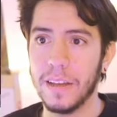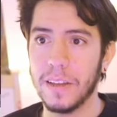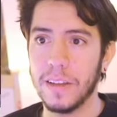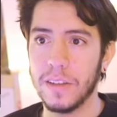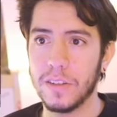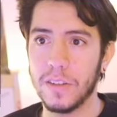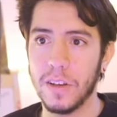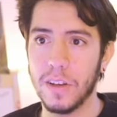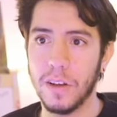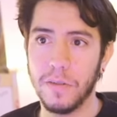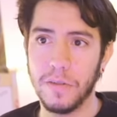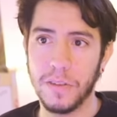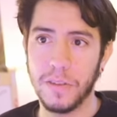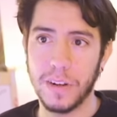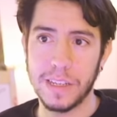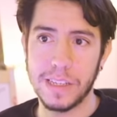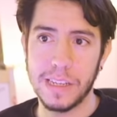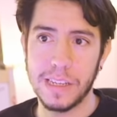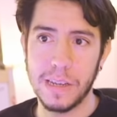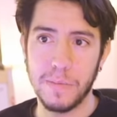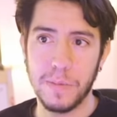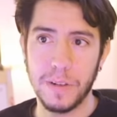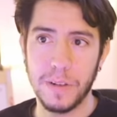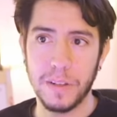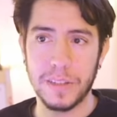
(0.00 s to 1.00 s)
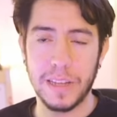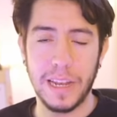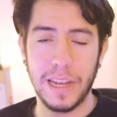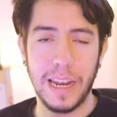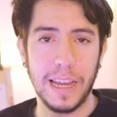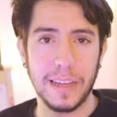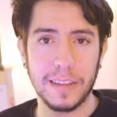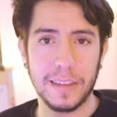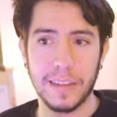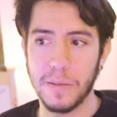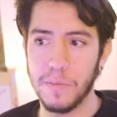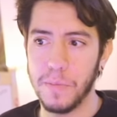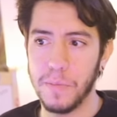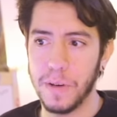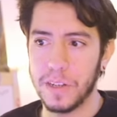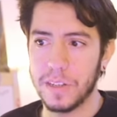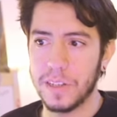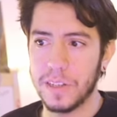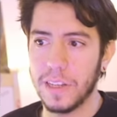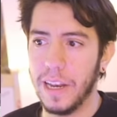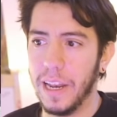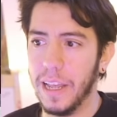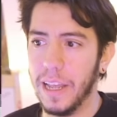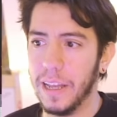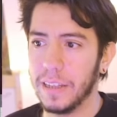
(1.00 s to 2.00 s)
So for example, select, box
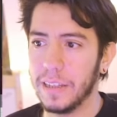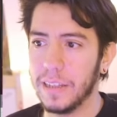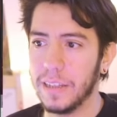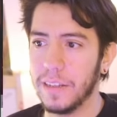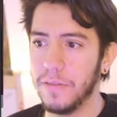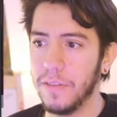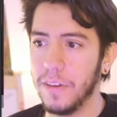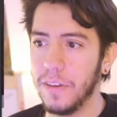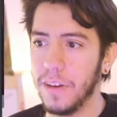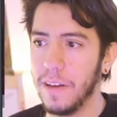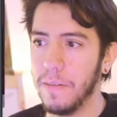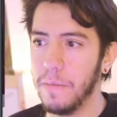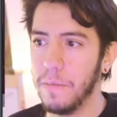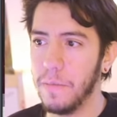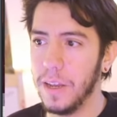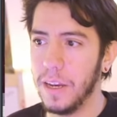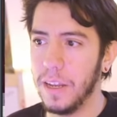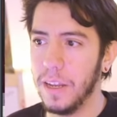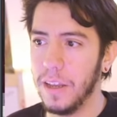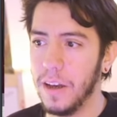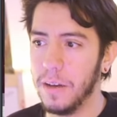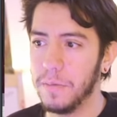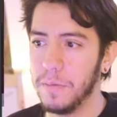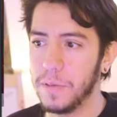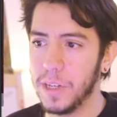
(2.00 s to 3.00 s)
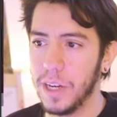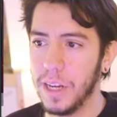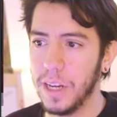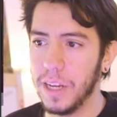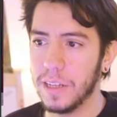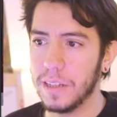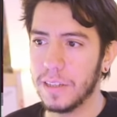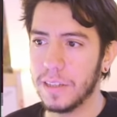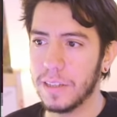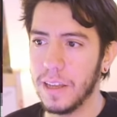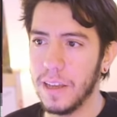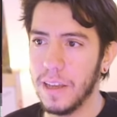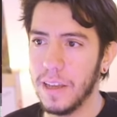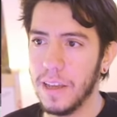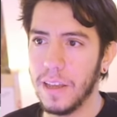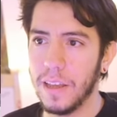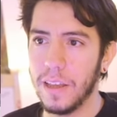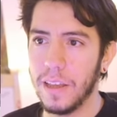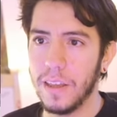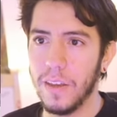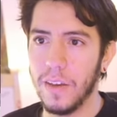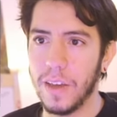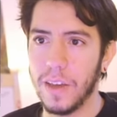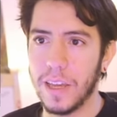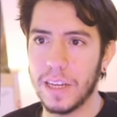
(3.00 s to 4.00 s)
select. If you have many objects,
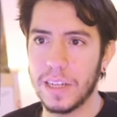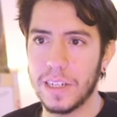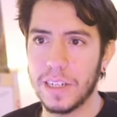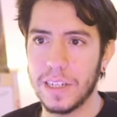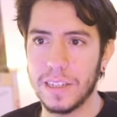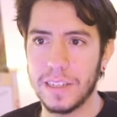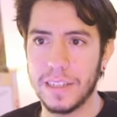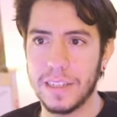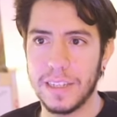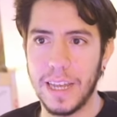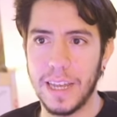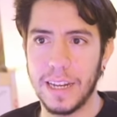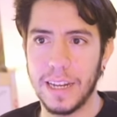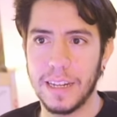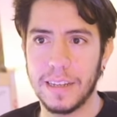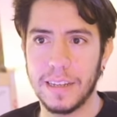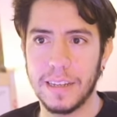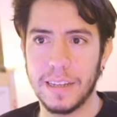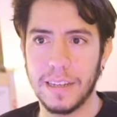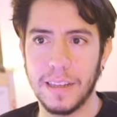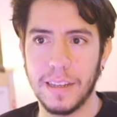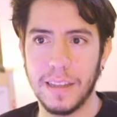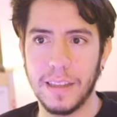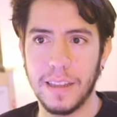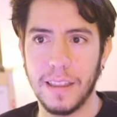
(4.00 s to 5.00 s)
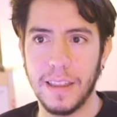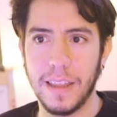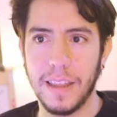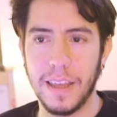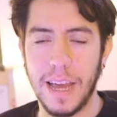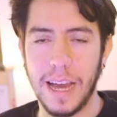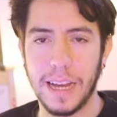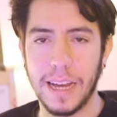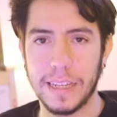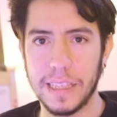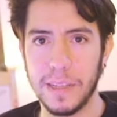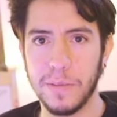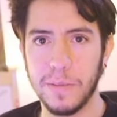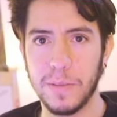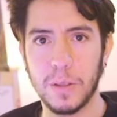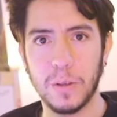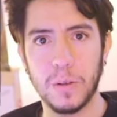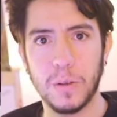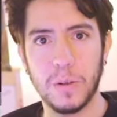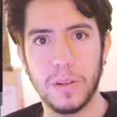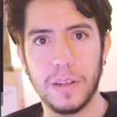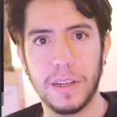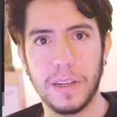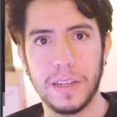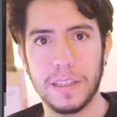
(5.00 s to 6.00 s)
you can just set the active
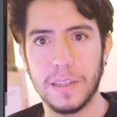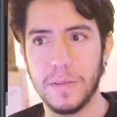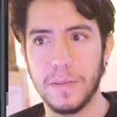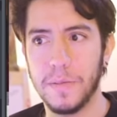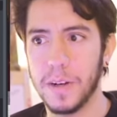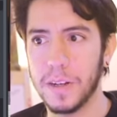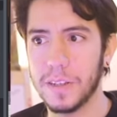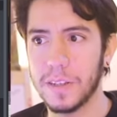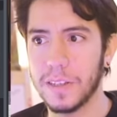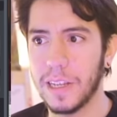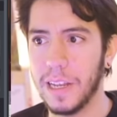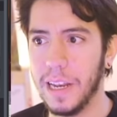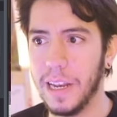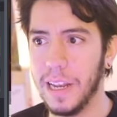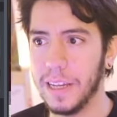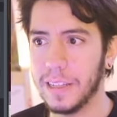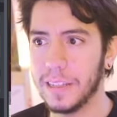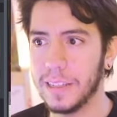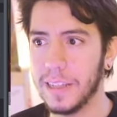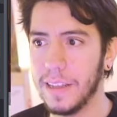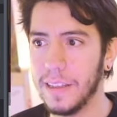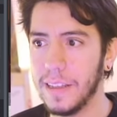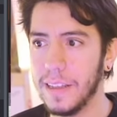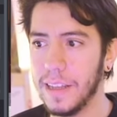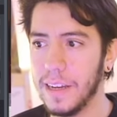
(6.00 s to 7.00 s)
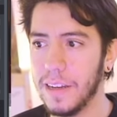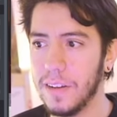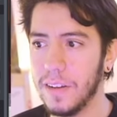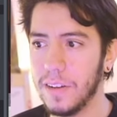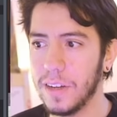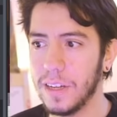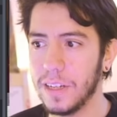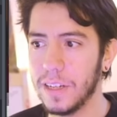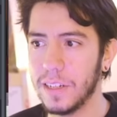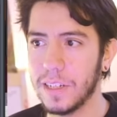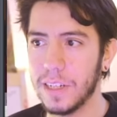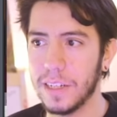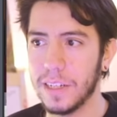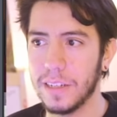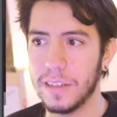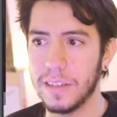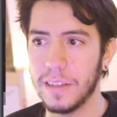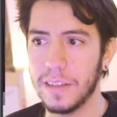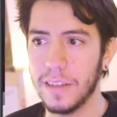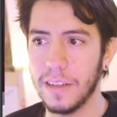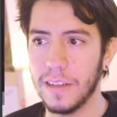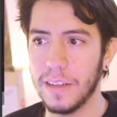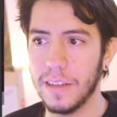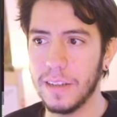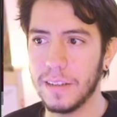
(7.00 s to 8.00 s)
tool as the box select, and then you can just
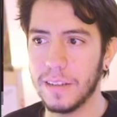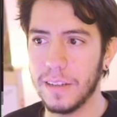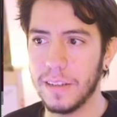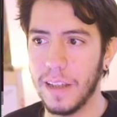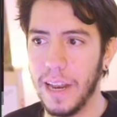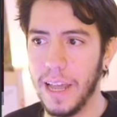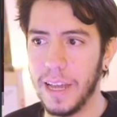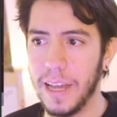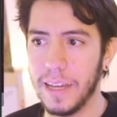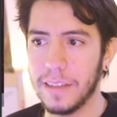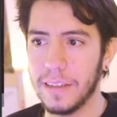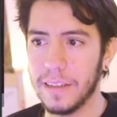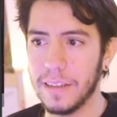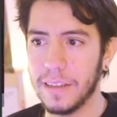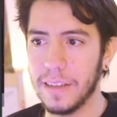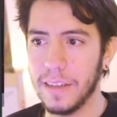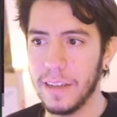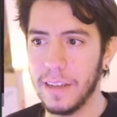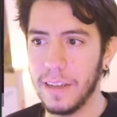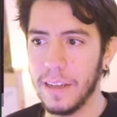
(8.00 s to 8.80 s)
select.